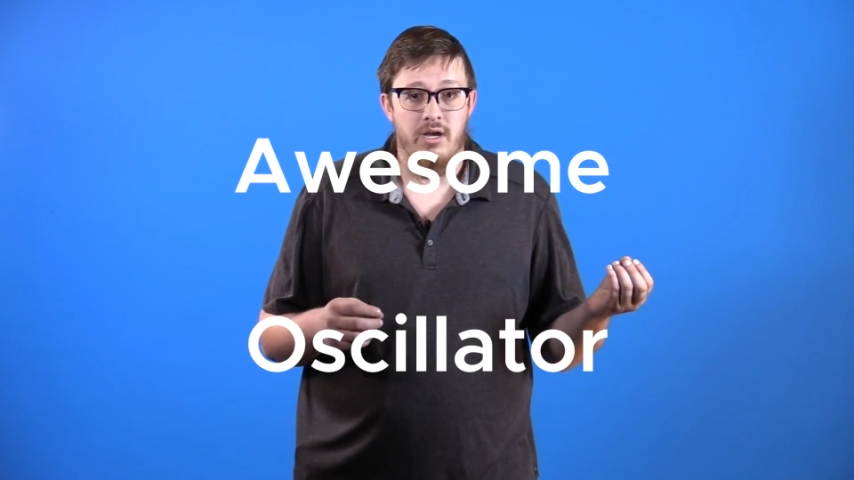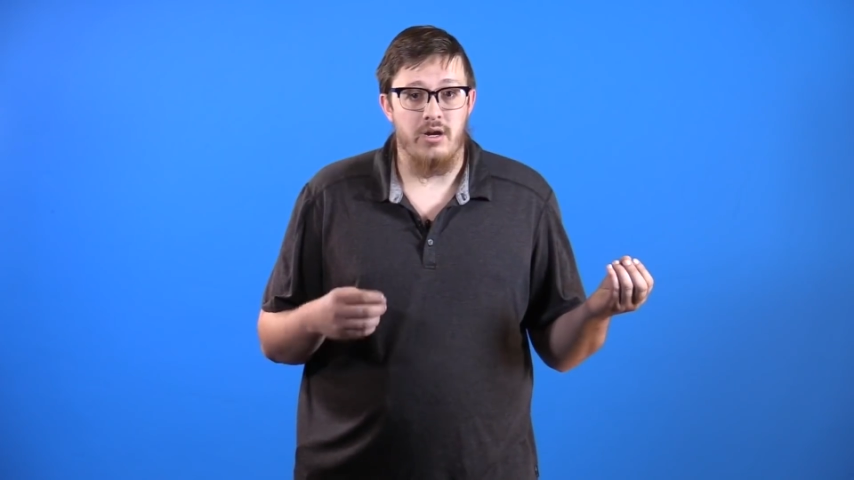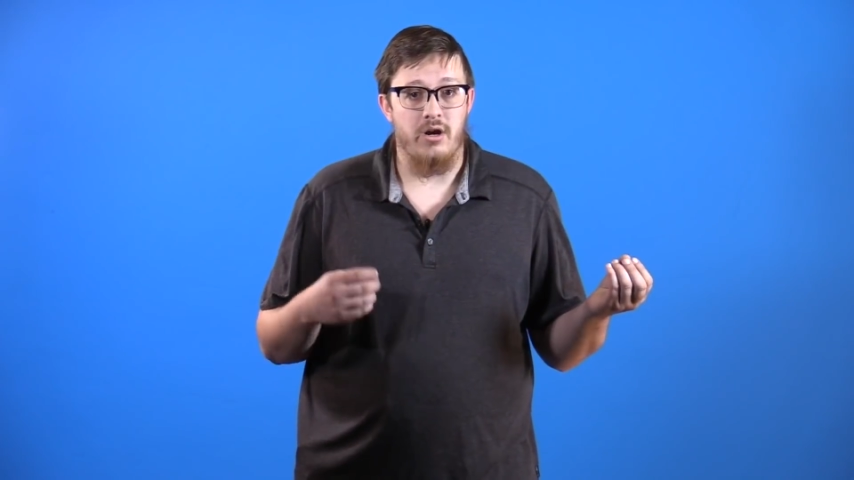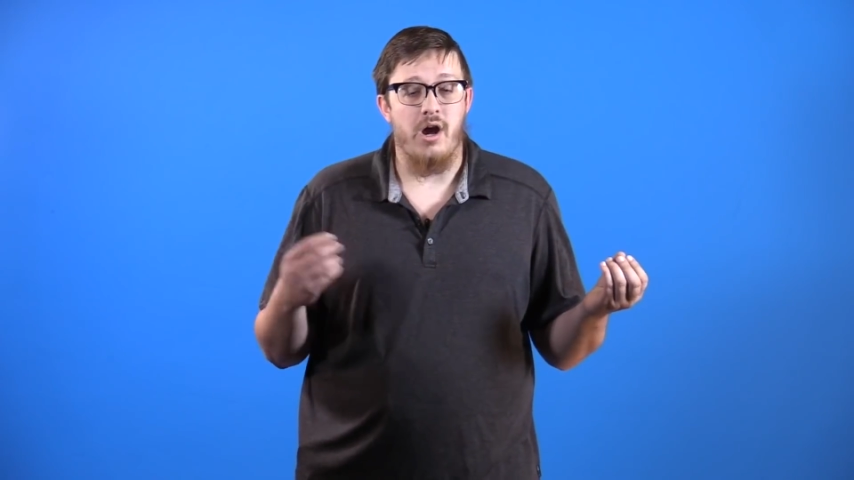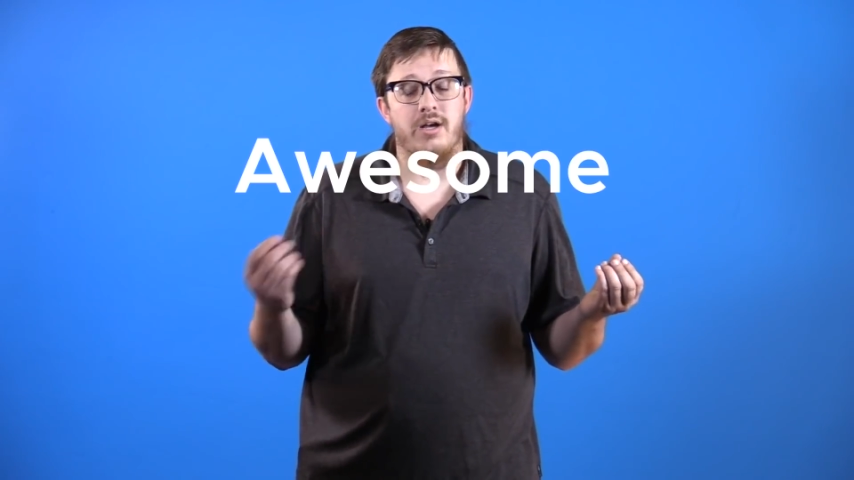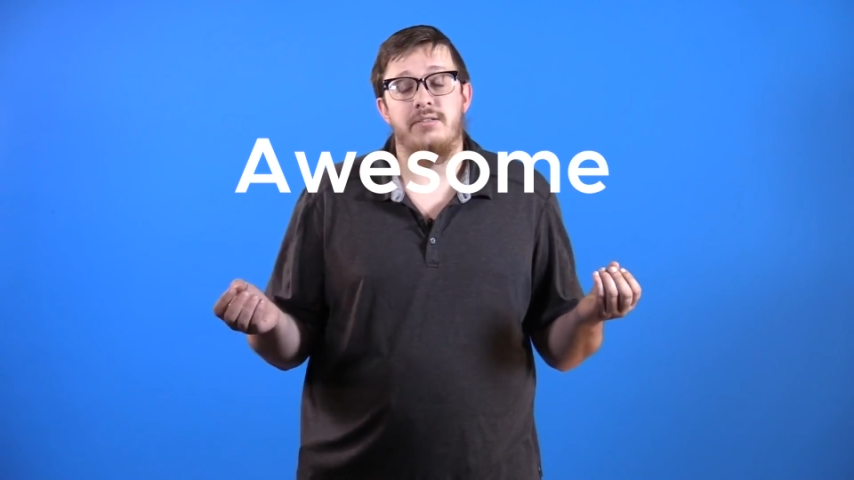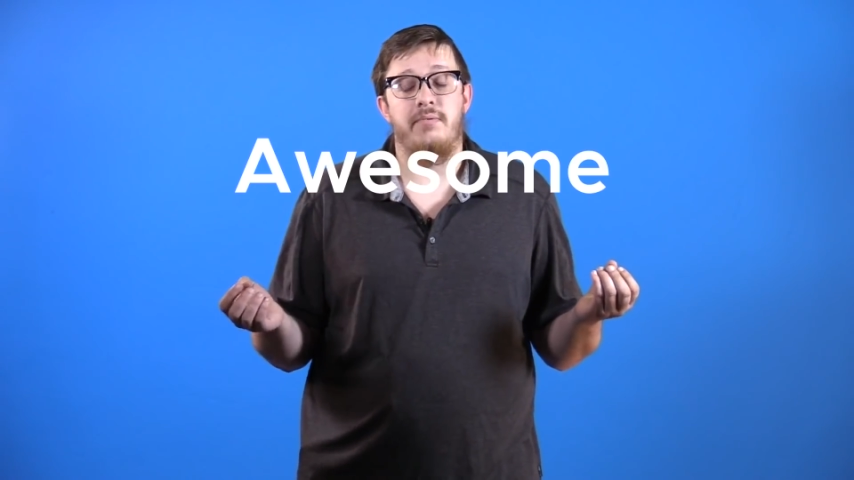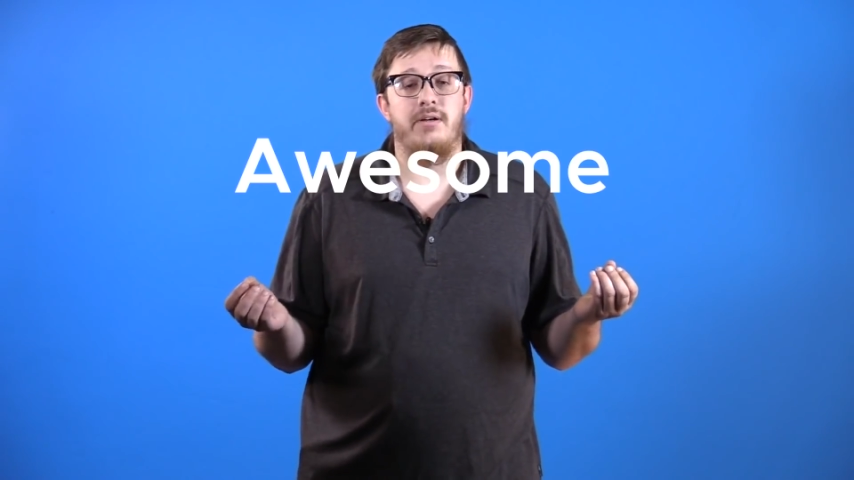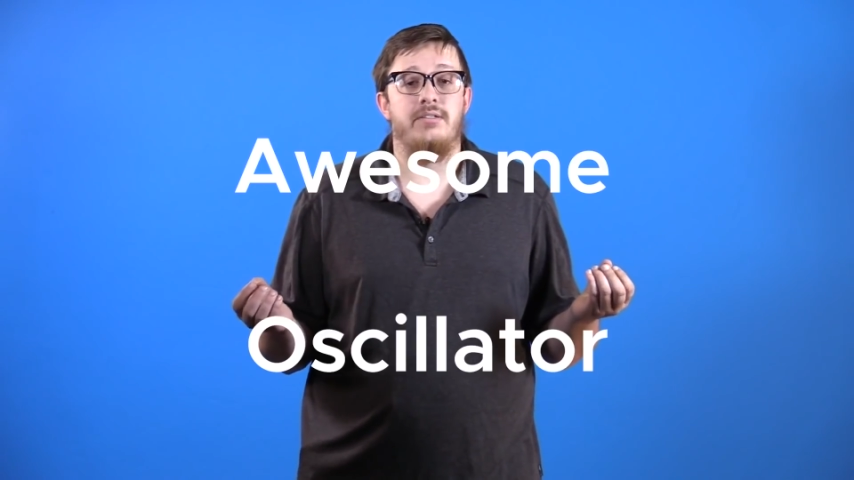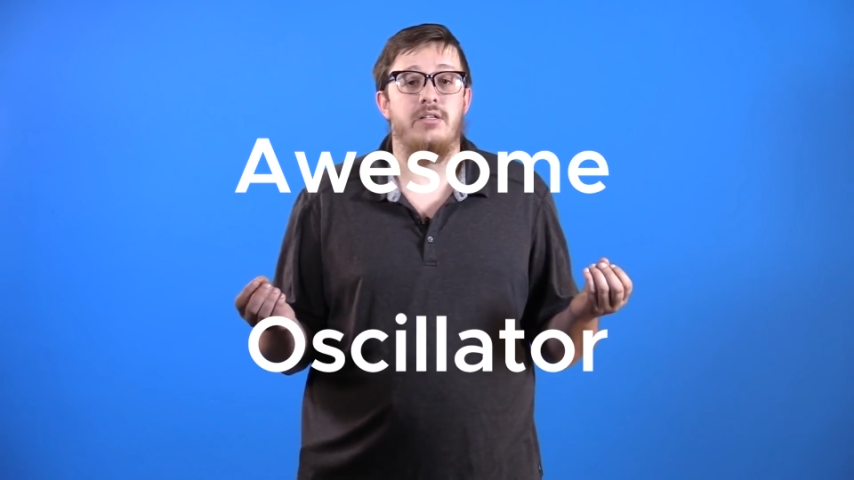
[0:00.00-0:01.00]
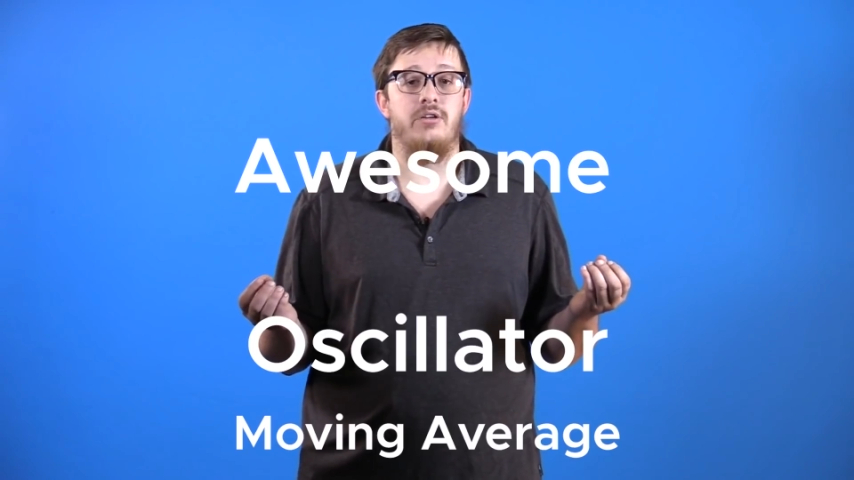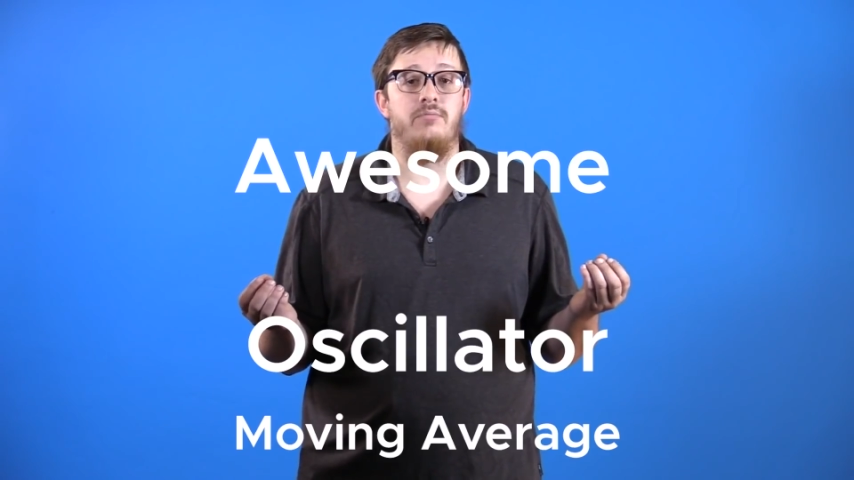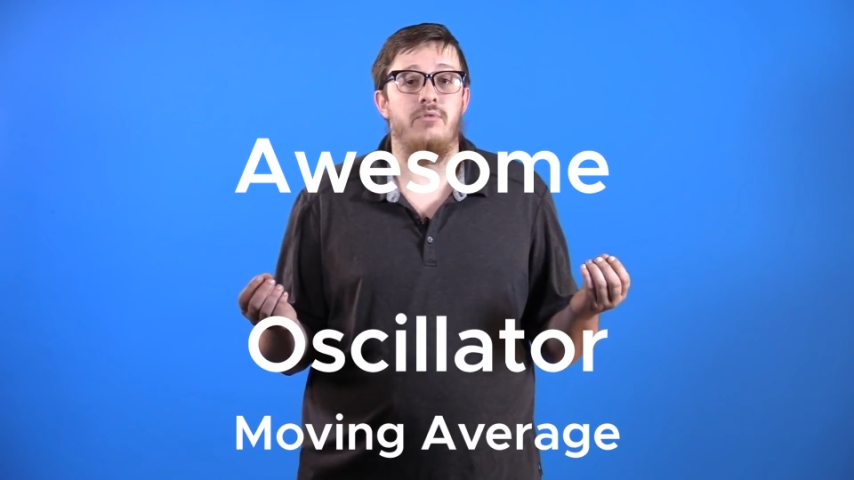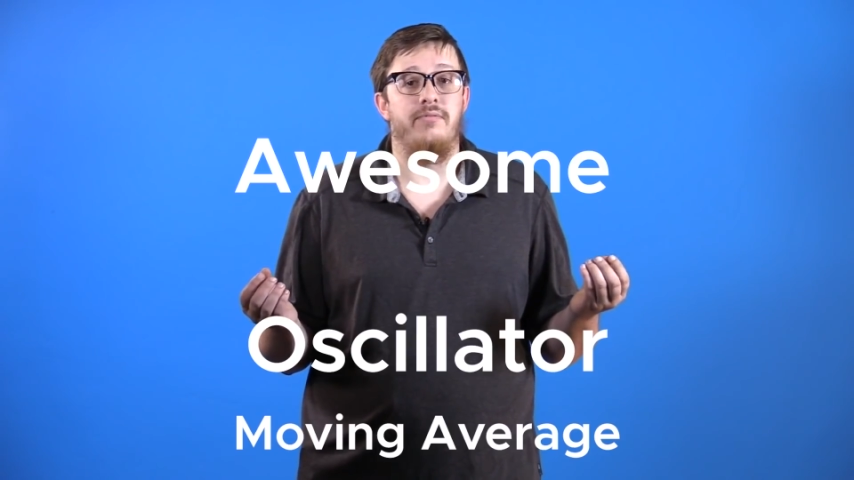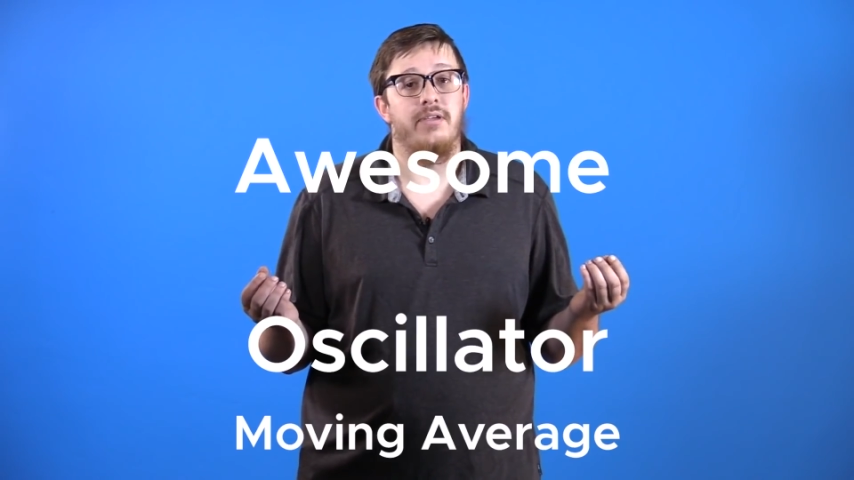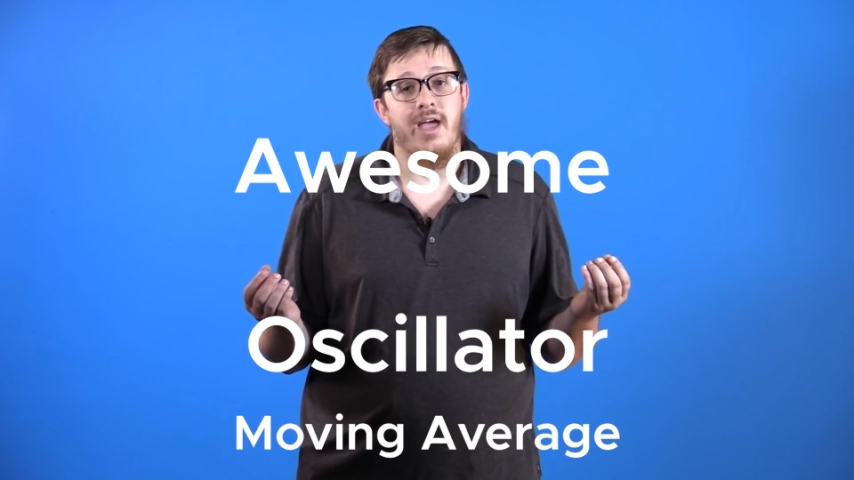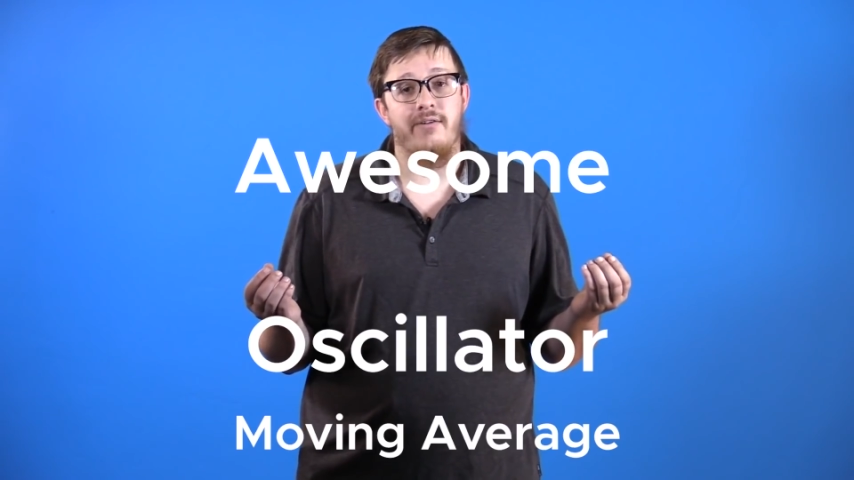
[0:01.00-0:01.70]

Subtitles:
and our Awesome Oscillator moving